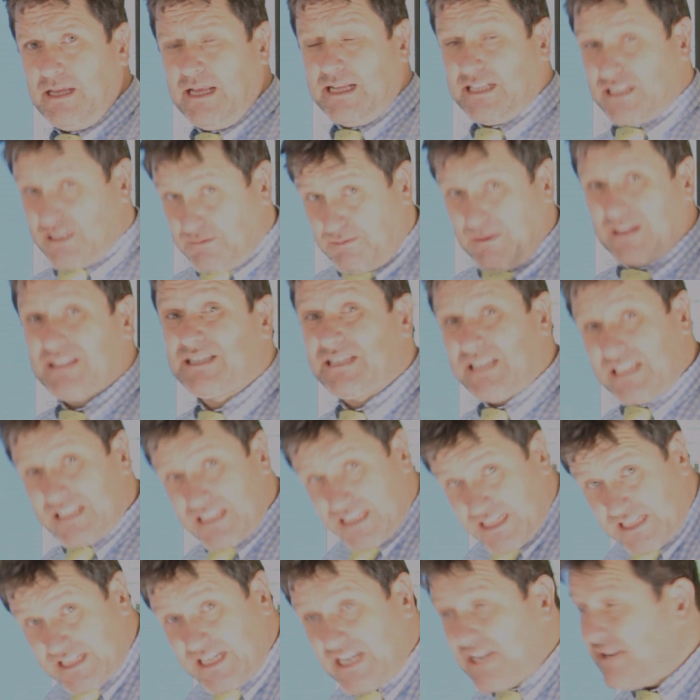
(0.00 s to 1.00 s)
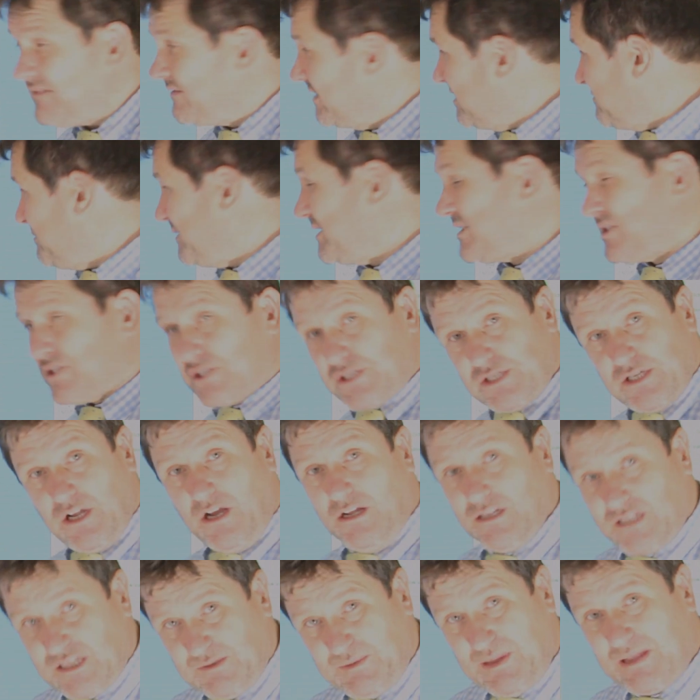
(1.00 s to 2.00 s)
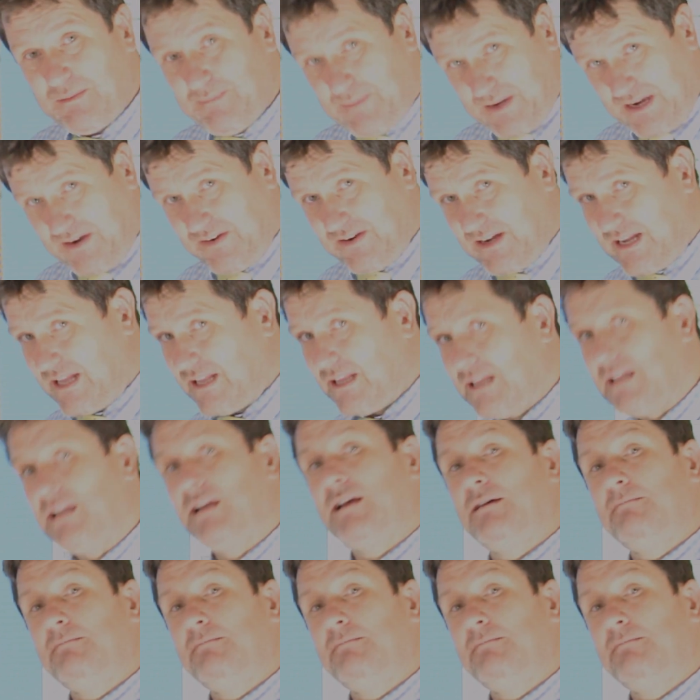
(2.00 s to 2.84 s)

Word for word: It splits in series, but it does not split in parallel